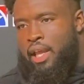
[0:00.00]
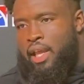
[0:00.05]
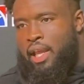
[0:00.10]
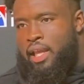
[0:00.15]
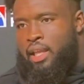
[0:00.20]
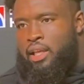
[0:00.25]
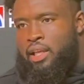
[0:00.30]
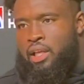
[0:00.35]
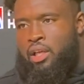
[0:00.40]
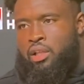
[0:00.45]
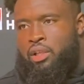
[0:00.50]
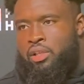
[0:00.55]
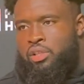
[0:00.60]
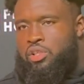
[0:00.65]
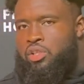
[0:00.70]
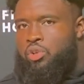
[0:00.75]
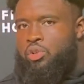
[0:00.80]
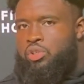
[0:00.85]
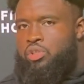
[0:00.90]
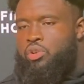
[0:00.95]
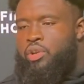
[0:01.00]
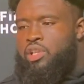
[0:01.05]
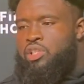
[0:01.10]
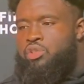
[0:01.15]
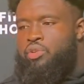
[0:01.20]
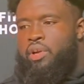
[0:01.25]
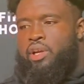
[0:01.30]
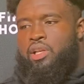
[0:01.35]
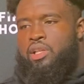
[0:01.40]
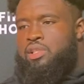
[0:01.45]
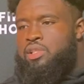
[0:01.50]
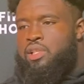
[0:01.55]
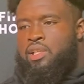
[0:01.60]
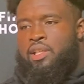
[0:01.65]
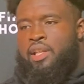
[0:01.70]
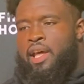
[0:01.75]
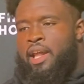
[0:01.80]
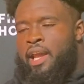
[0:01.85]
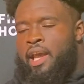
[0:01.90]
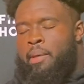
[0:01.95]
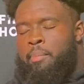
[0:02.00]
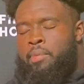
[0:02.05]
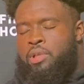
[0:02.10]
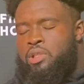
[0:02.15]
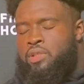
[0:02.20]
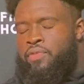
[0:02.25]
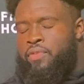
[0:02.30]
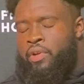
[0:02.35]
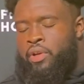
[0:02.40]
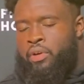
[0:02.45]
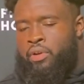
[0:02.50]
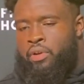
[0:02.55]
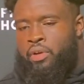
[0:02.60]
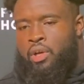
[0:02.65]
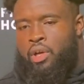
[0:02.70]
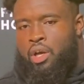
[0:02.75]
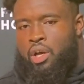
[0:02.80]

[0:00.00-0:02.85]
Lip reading: in Neyland. So it's great to see that atmosphere.